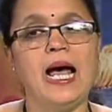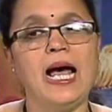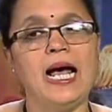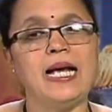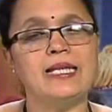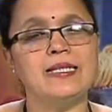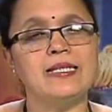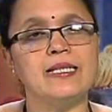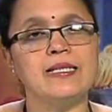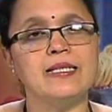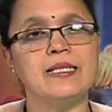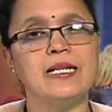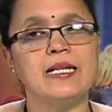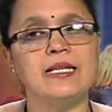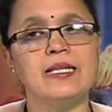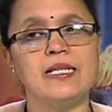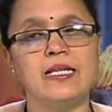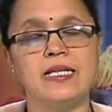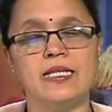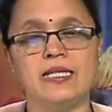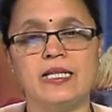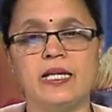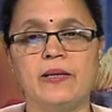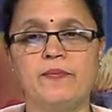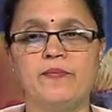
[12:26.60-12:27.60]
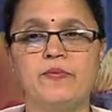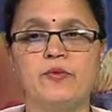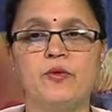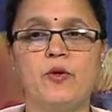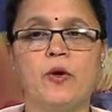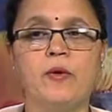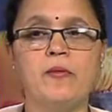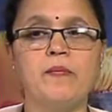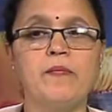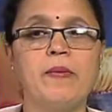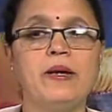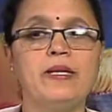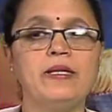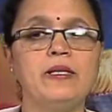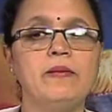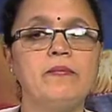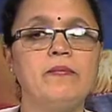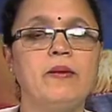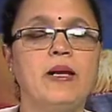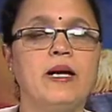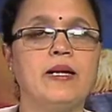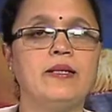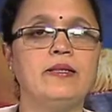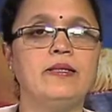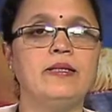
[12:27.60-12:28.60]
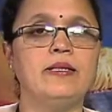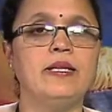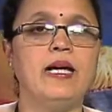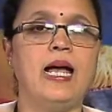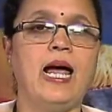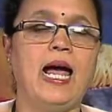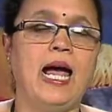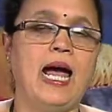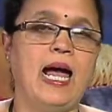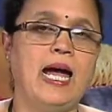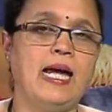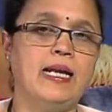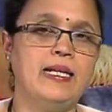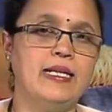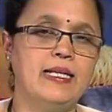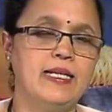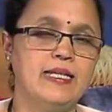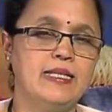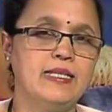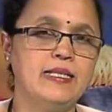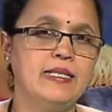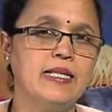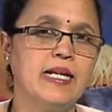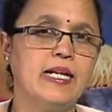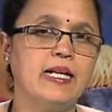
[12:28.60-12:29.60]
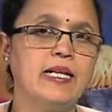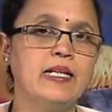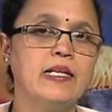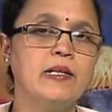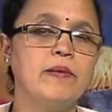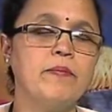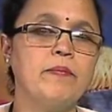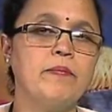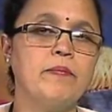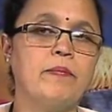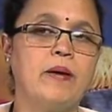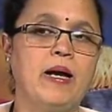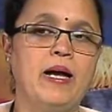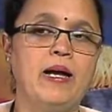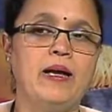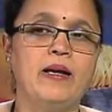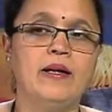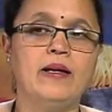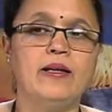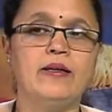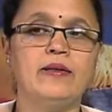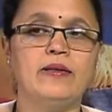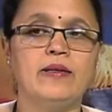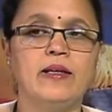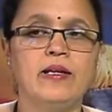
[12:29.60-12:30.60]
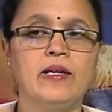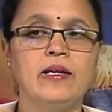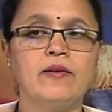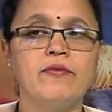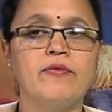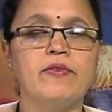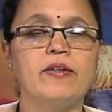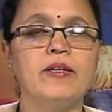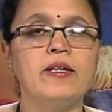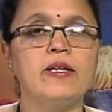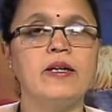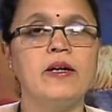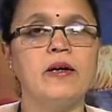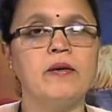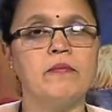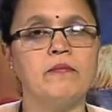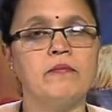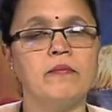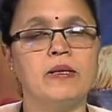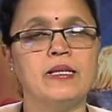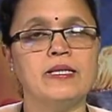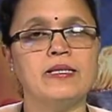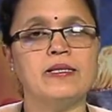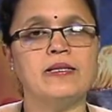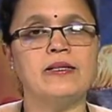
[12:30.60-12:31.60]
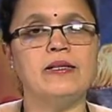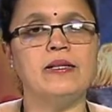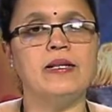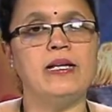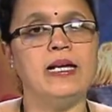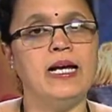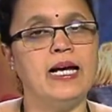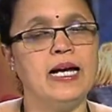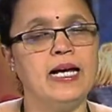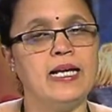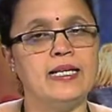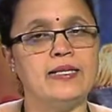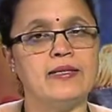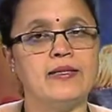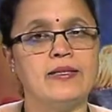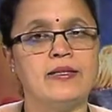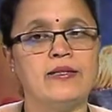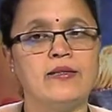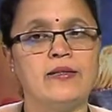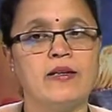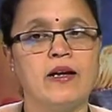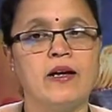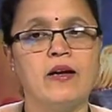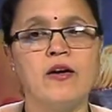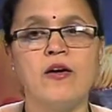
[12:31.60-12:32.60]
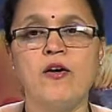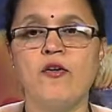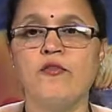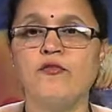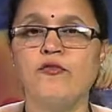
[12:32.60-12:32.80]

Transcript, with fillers: Acetate is absorbed by the blood and is taken up by the liver, muscle, etc.